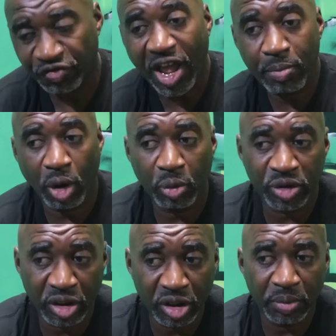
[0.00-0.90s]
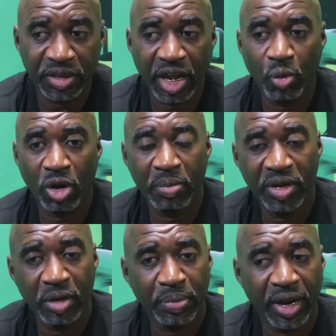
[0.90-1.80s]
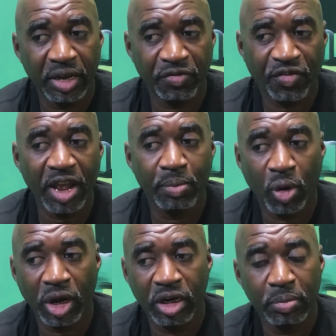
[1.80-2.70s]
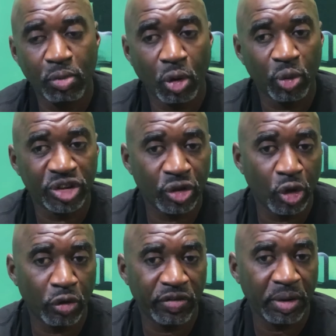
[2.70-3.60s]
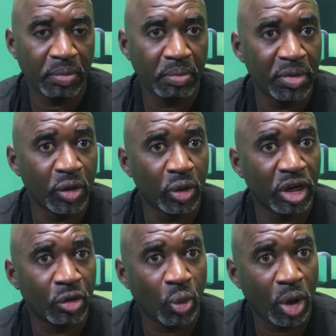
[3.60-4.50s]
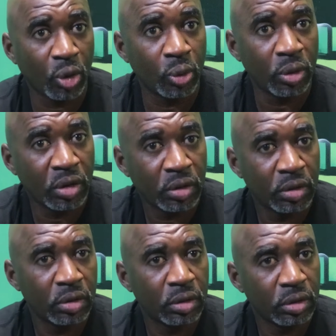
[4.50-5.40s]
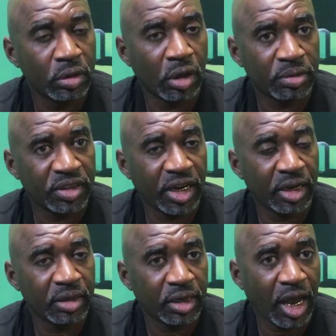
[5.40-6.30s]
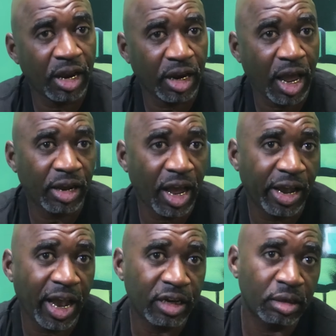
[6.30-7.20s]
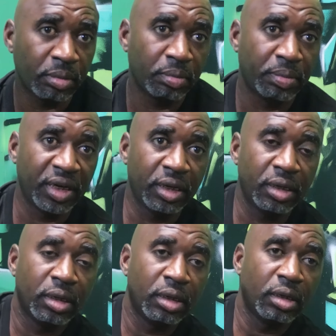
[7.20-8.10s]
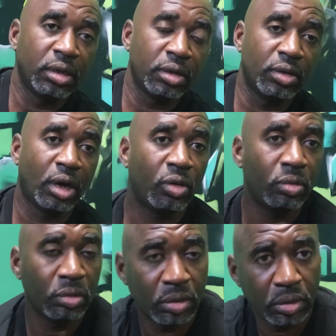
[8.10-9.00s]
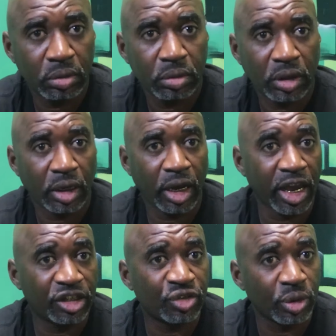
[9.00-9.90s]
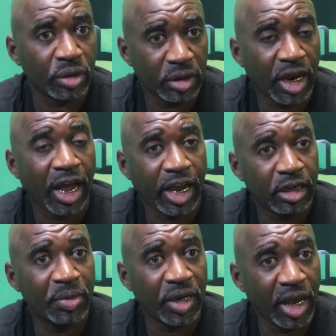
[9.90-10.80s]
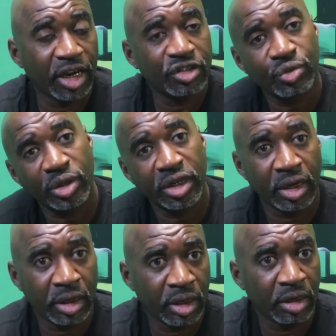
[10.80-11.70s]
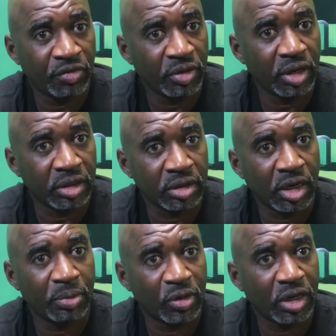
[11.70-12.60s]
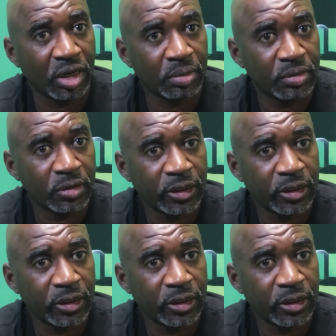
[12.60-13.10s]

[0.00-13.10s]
Cause so, Fight Boy was good, but they wanted me to play Fight Boy a little more reserved and middle of the road. You know what I'm saying? I, I, I got to be, you know, you didn't get extra. Yeah, I got to be extra and and and double cup.